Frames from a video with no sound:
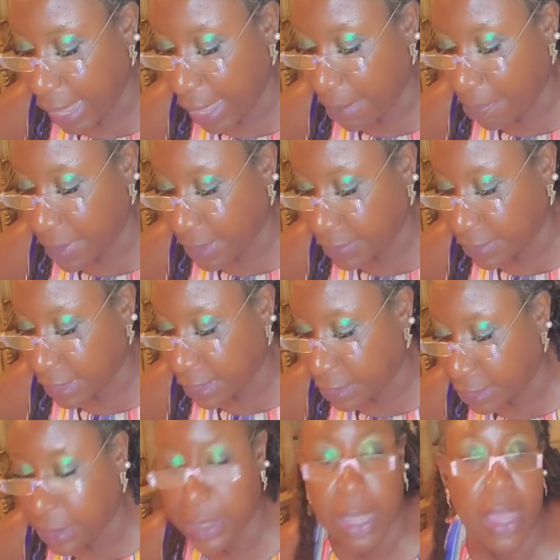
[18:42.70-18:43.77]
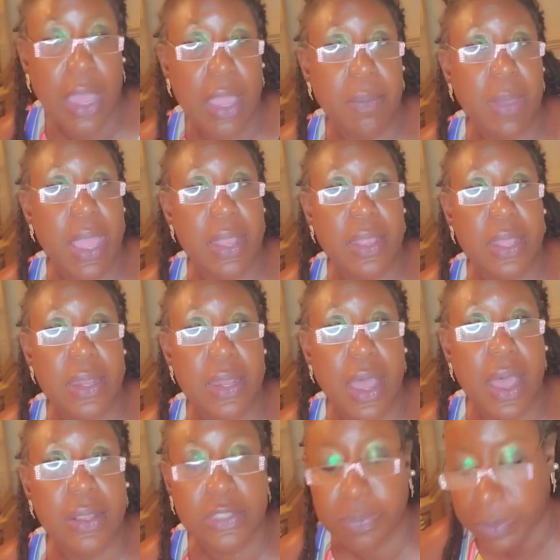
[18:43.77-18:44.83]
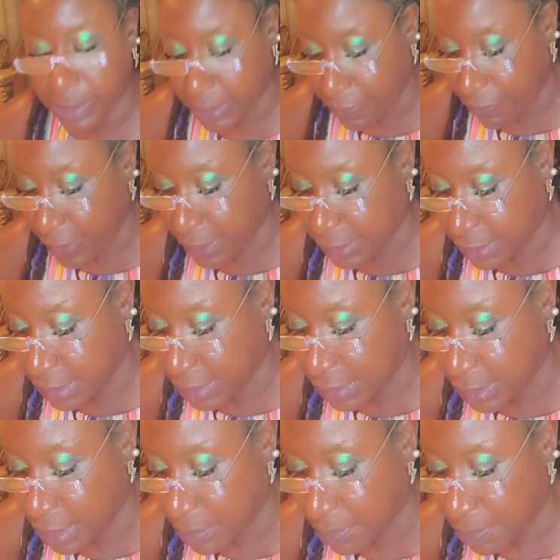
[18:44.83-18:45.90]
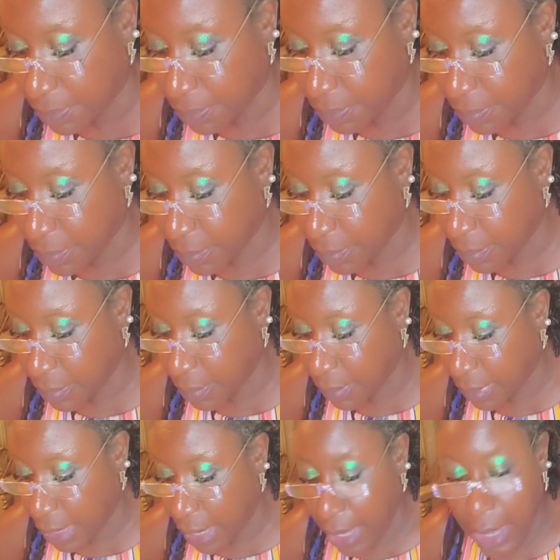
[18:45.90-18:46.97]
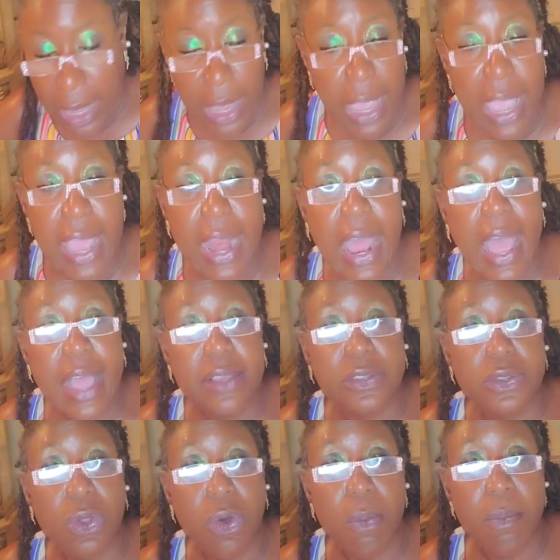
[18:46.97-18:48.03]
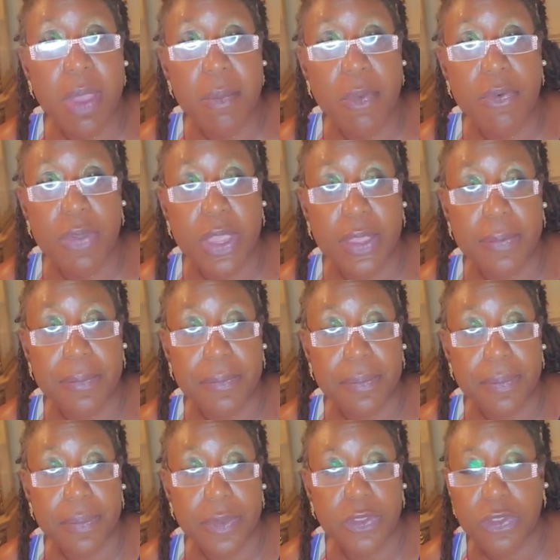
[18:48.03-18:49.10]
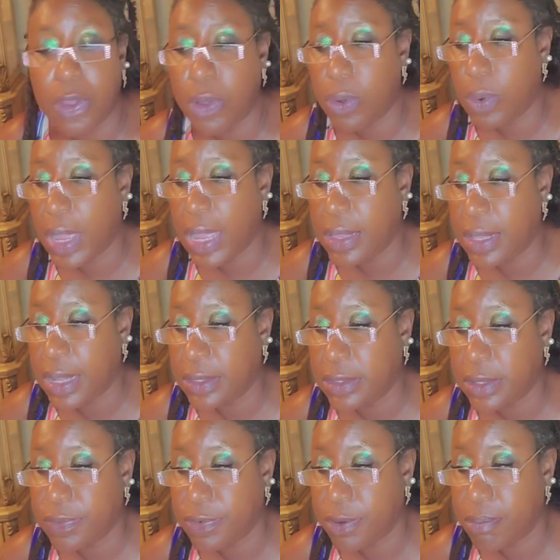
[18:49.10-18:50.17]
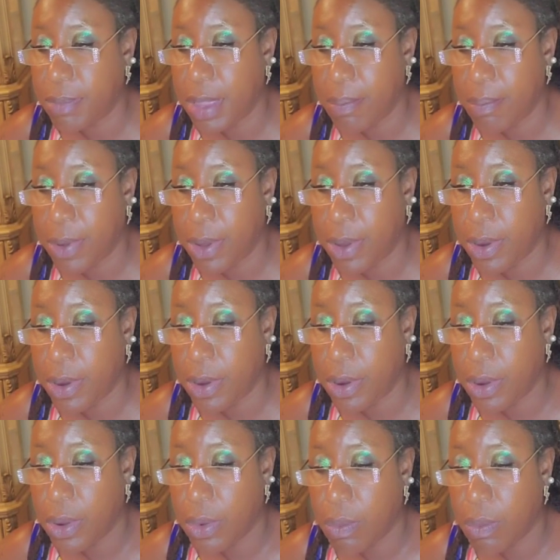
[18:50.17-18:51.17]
happens each time in the non-specific system. It has no memory. So it doesn't remember